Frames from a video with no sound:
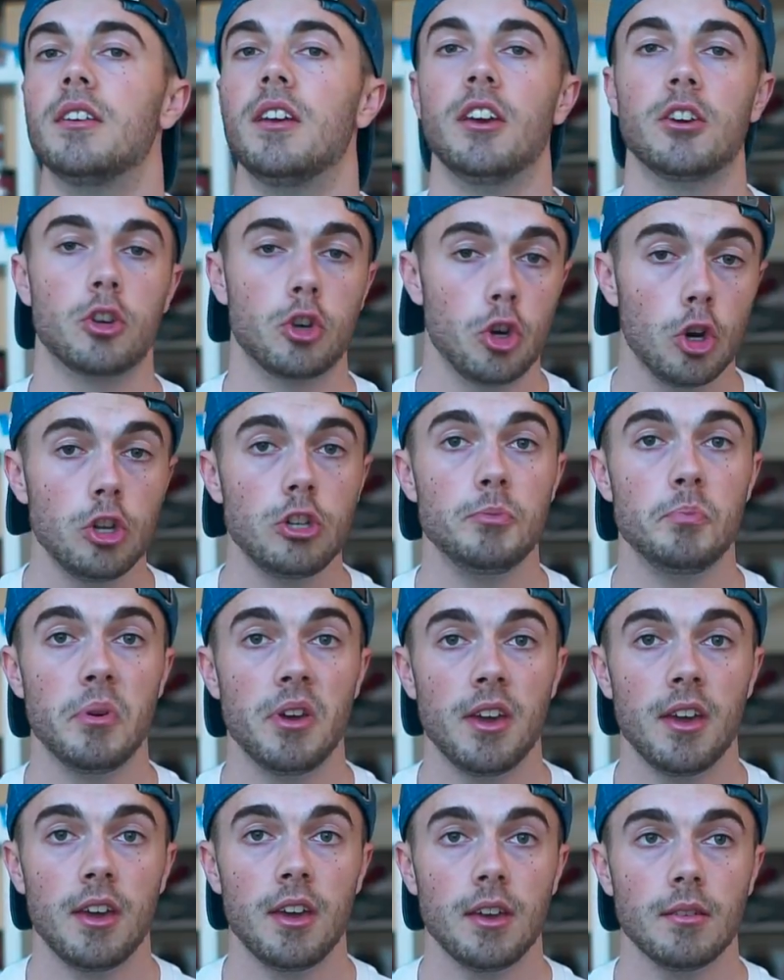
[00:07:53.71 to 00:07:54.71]
It could
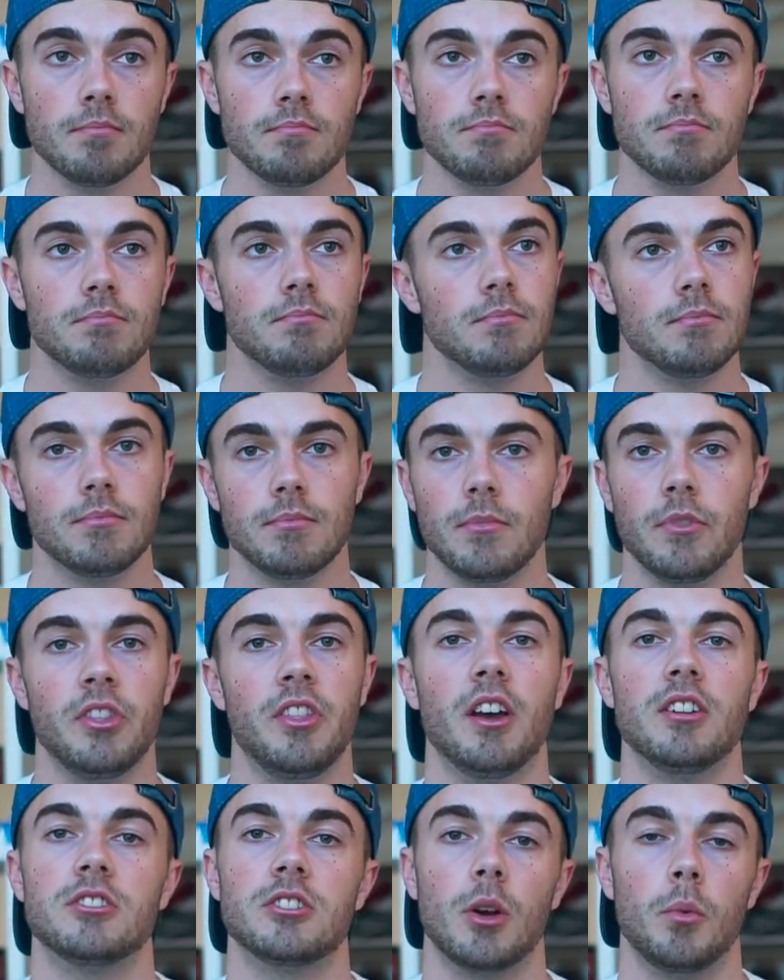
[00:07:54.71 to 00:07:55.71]
be
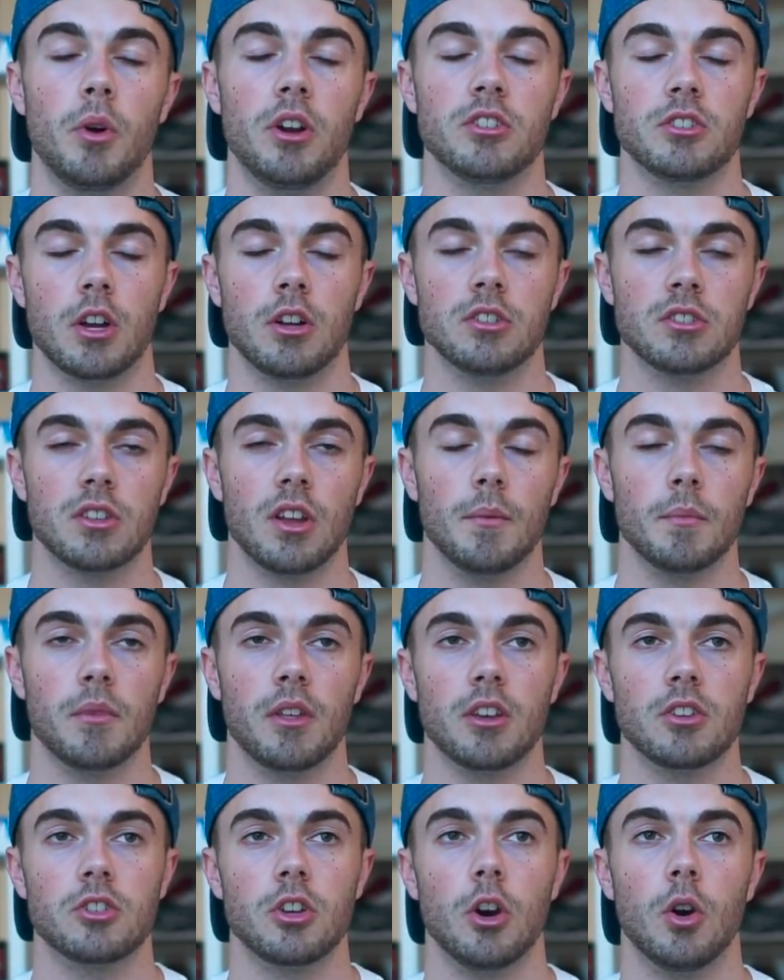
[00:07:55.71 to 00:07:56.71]
that someone's on
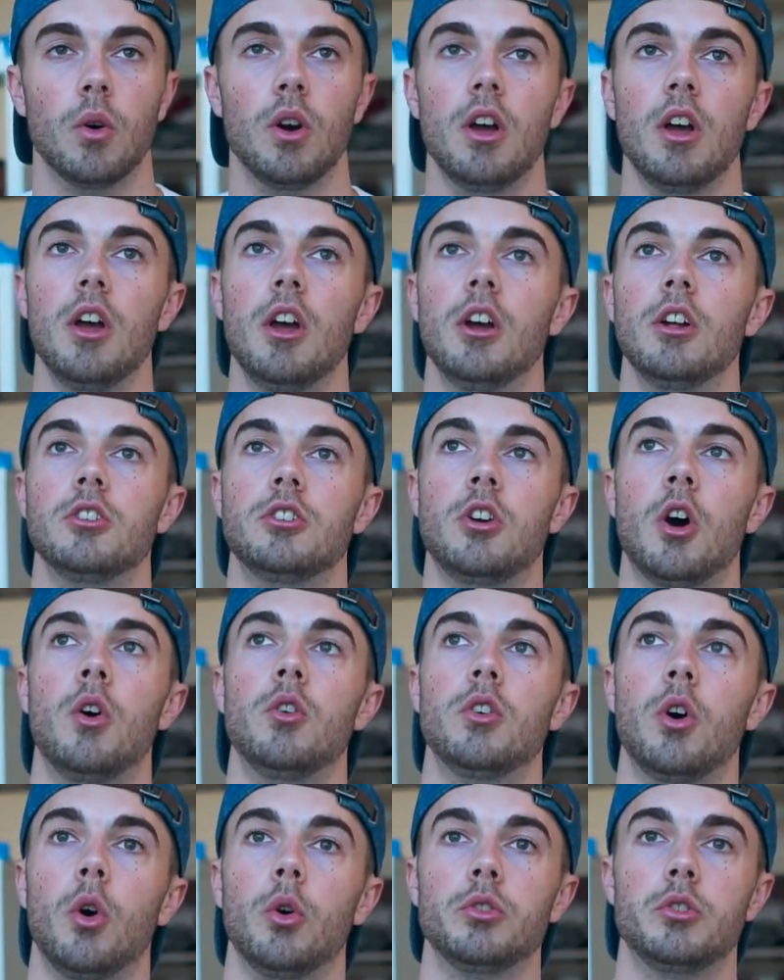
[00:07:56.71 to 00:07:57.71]
something, so
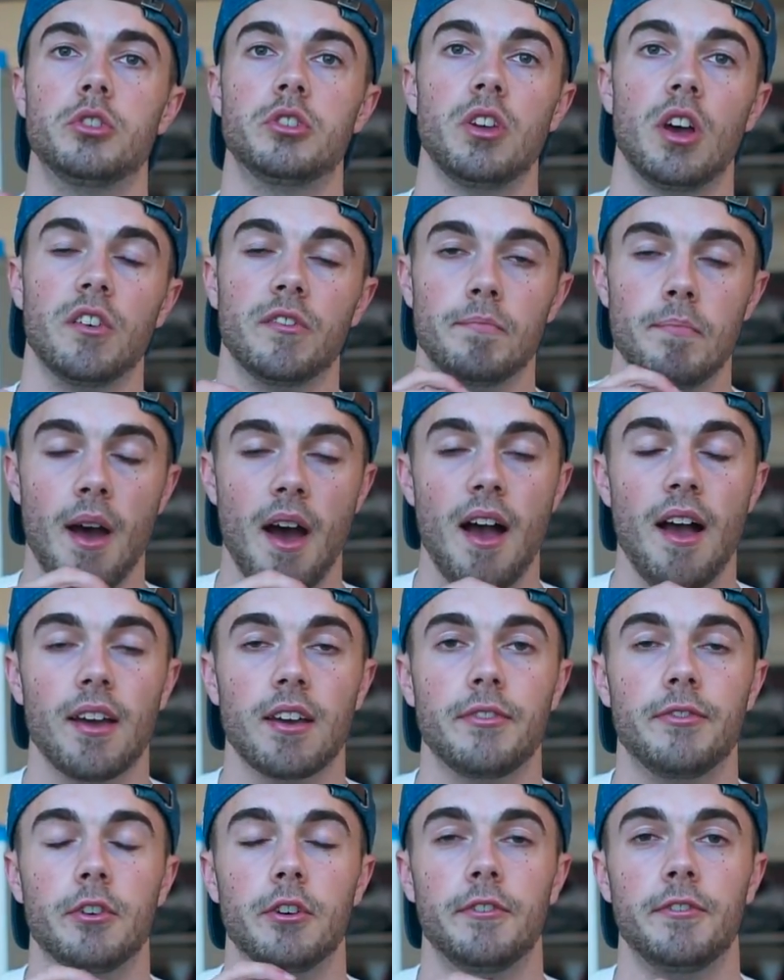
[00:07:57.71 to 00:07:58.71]
don't hold yourself
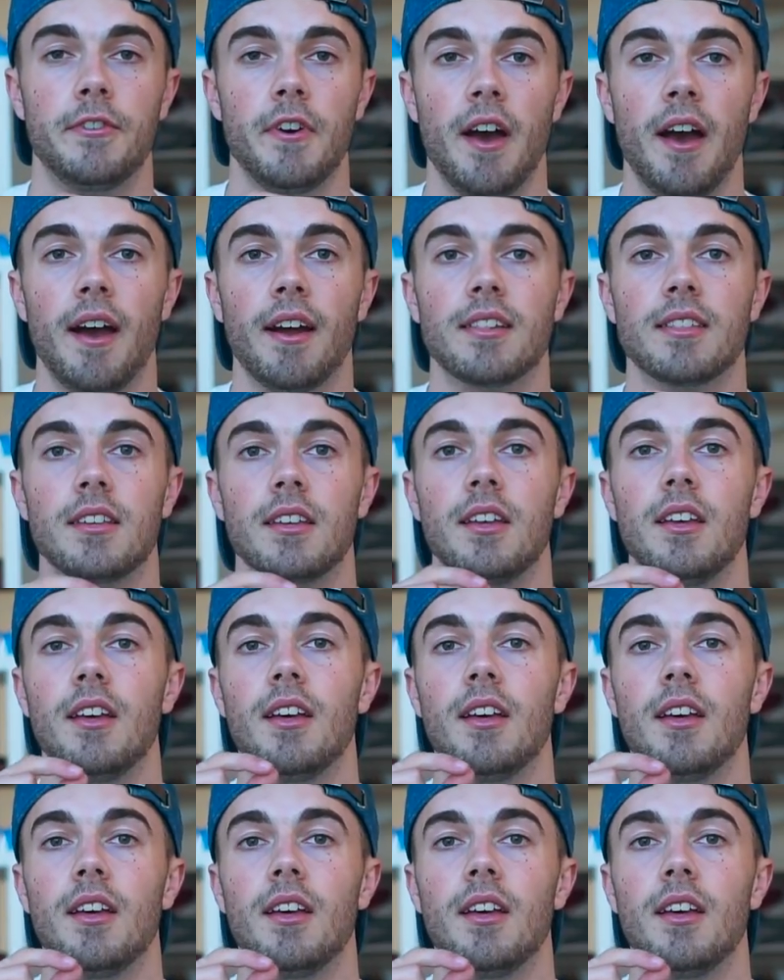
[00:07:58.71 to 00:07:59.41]
back for the fact